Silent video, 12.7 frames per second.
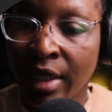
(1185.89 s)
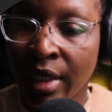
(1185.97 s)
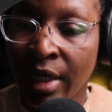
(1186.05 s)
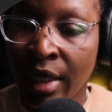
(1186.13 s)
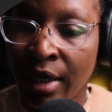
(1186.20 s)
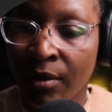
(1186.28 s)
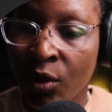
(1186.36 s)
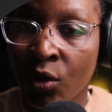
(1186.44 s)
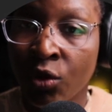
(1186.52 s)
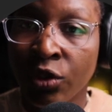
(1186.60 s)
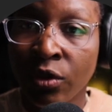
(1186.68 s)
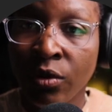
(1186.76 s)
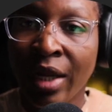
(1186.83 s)
name or
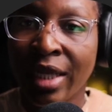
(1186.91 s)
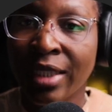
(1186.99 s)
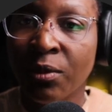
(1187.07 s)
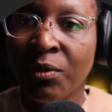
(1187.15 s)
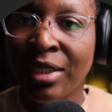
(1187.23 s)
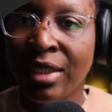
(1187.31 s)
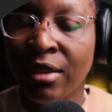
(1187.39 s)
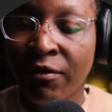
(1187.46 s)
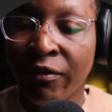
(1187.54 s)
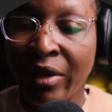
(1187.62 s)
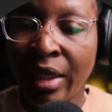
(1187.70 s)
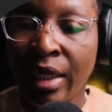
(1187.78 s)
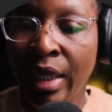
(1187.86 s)
to that
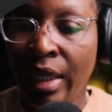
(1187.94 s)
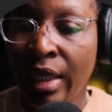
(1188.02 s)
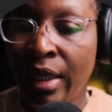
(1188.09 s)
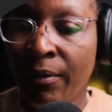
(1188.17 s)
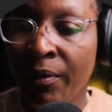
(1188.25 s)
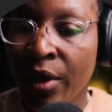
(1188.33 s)
specific key.